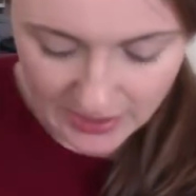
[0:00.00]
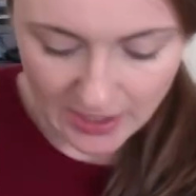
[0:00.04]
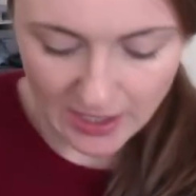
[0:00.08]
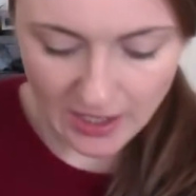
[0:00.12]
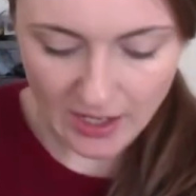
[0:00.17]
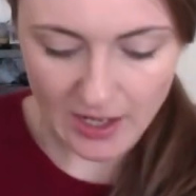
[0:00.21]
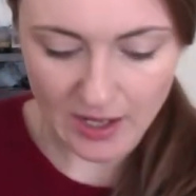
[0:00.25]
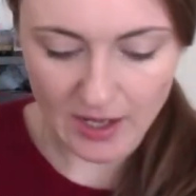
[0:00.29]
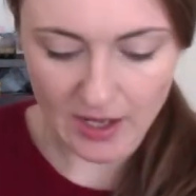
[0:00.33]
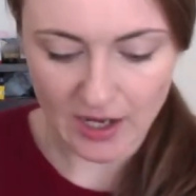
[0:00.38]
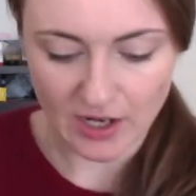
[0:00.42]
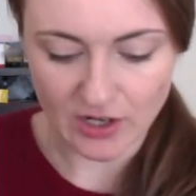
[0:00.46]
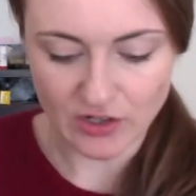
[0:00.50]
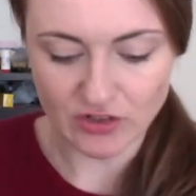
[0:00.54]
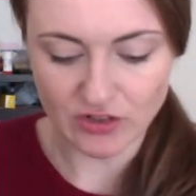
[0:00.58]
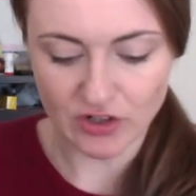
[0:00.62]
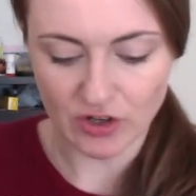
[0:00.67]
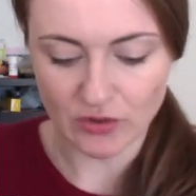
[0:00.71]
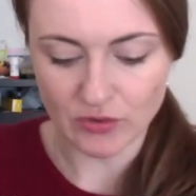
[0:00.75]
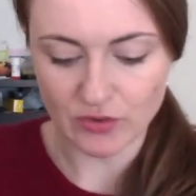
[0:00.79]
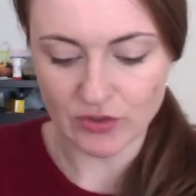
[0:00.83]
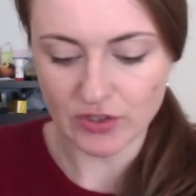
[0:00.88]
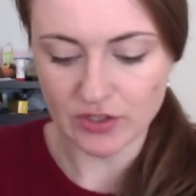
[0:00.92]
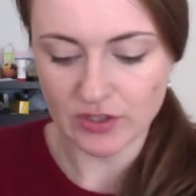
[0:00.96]
I
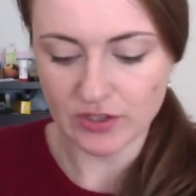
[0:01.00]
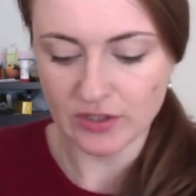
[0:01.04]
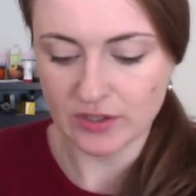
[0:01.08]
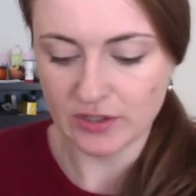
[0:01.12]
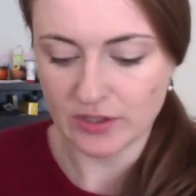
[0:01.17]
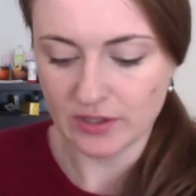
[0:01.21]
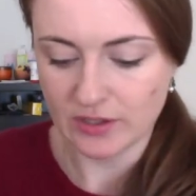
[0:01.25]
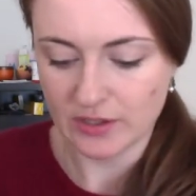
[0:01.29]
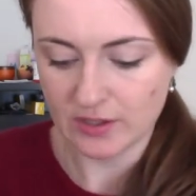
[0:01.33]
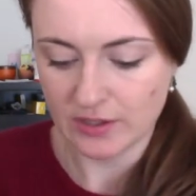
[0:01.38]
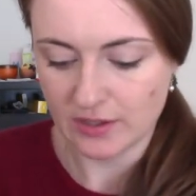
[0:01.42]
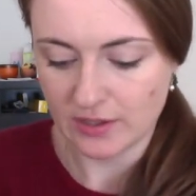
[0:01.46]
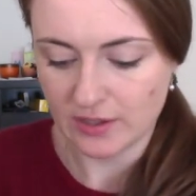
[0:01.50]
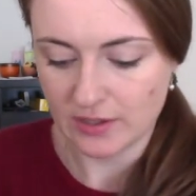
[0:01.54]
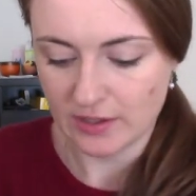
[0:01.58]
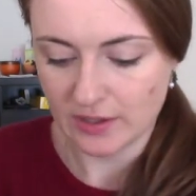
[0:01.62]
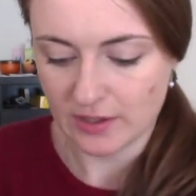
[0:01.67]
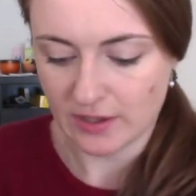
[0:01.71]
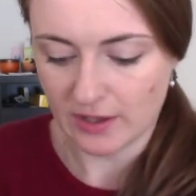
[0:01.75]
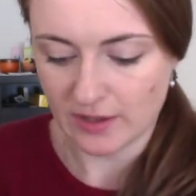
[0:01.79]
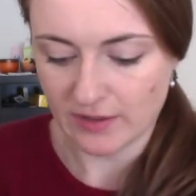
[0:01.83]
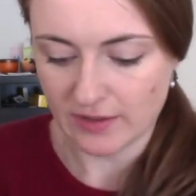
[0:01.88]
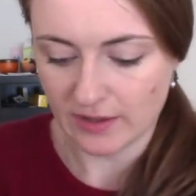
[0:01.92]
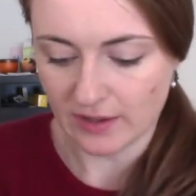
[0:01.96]
showed,
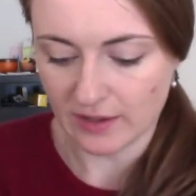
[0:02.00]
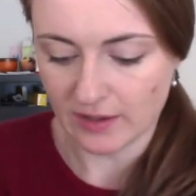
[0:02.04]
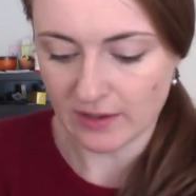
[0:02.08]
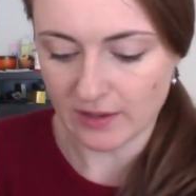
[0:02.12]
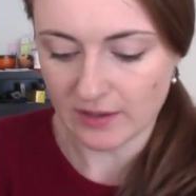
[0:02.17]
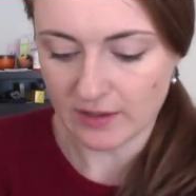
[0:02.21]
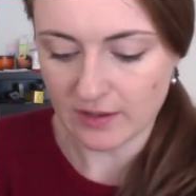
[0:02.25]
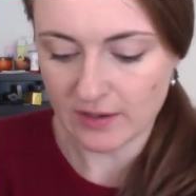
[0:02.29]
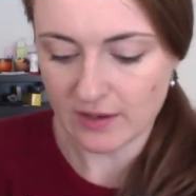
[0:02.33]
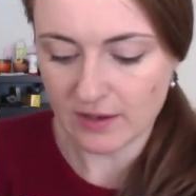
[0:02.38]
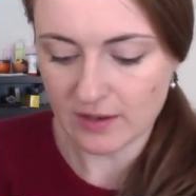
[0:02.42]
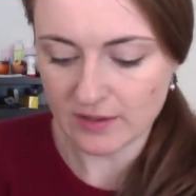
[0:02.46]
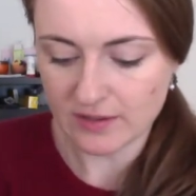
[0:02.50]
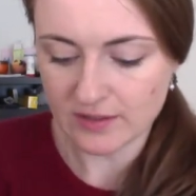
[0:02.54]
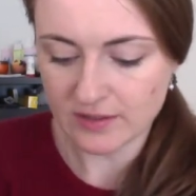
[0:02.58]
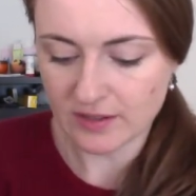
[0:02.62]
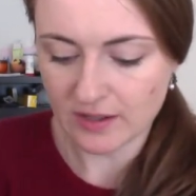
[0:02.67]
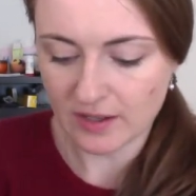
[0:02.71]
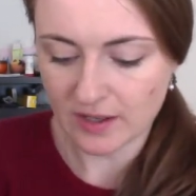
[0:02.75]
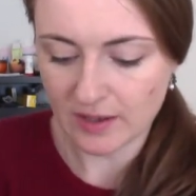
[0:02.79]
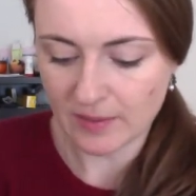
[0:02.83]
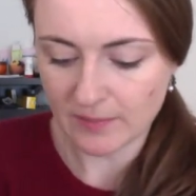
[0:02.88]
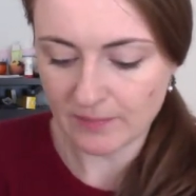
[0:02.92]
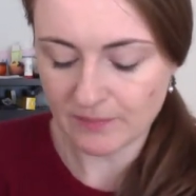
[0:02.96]
I think, last
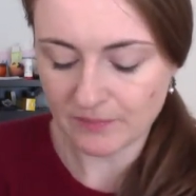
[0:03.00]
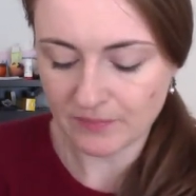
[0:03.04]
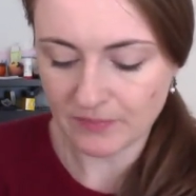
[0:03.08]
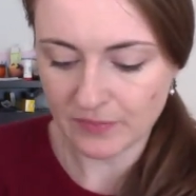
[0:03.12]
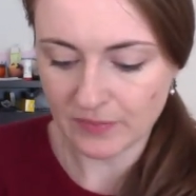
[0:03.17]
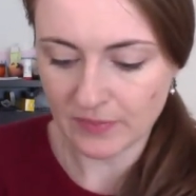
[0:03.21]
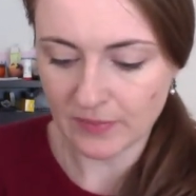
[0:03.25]
time,